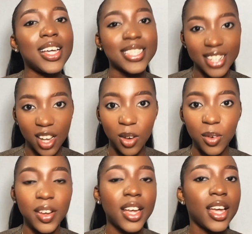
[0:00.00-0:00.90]

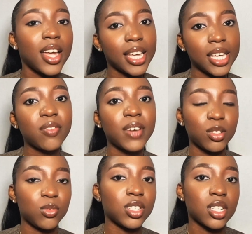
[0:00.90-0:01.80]
Now, if I
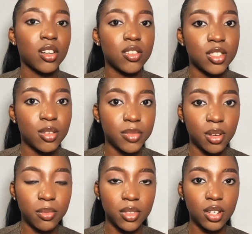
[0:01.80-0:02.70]
don't want to consume
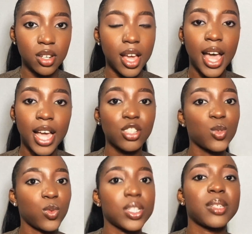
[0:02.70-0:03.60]
something, I
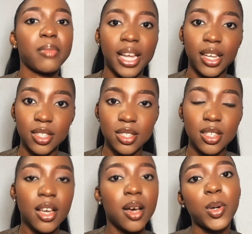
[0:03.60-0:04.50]
just won't buy it.
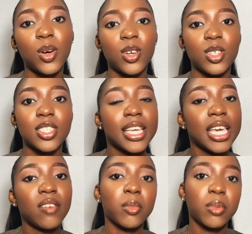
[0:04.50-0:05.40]
Because
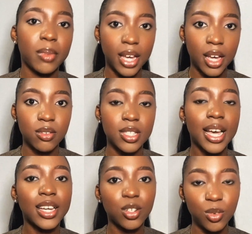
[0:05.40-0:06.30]
if I'm in my house,
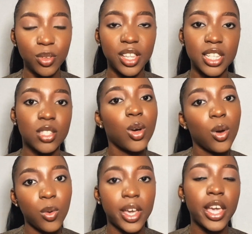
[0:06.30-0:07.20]
I know that
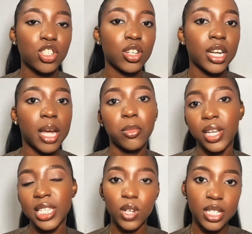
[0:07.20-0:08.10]
occasionally I'm
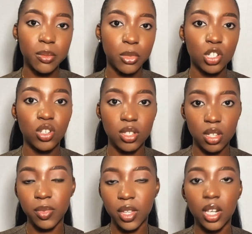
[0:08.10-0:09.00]
going to want to munch on
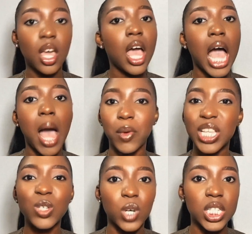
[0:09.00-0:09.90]
something. I'm
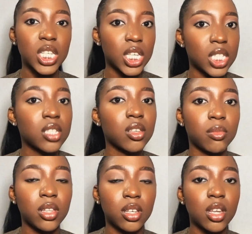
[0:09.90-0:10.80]
going to want to eat
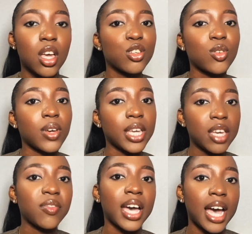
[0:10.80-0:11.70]
something. So
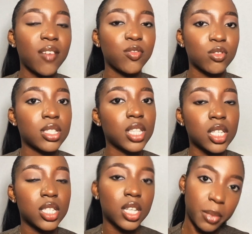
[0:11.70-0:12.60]
if I have those
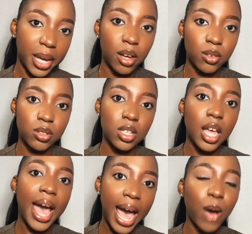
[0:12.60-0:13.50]
things in my house,
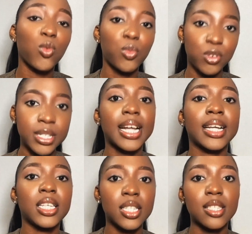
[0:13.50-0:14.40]
I will most
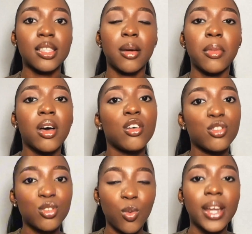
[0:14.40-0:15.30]
likely eat them.
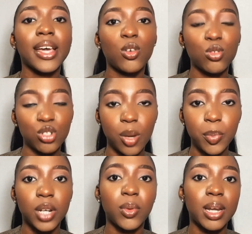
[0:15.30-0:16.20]
So when I go
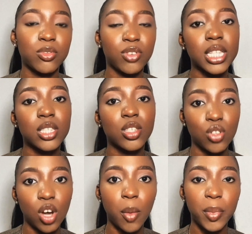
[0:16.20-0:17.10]
shopping, when I'm trying to
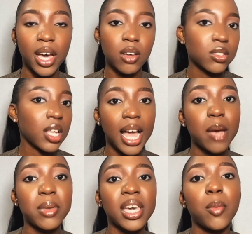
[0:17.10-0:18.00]
stock up my house, I
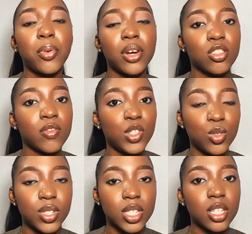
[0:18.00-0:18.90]
make a point of
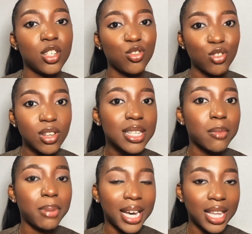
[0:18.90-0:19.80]
duty not to
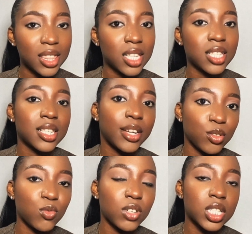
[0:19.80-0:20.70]
buy things that I
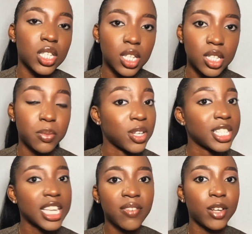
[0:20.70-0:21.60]
don't want to eat, because
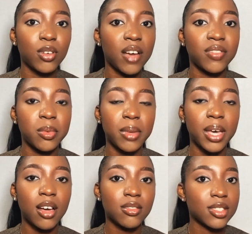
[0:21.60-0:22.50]
if I don't have them in my
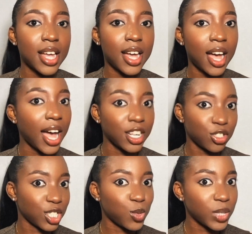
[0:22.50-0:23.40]
house, I
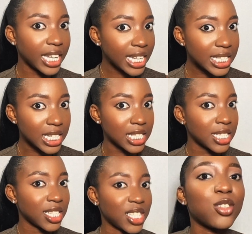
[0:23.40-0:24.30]
just won't eat
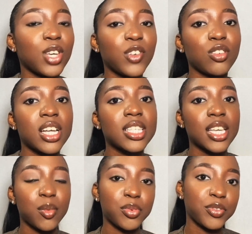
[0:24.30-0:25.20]
it. So if you're trying to
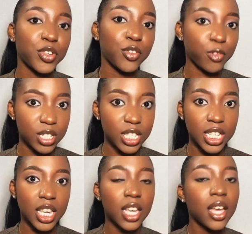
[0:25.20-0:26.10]
improve your fruit
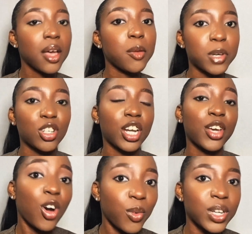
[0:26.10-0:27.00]
intake, make sure that
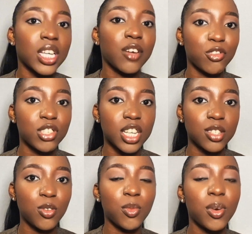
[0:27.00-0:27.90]
you always have fruits at home.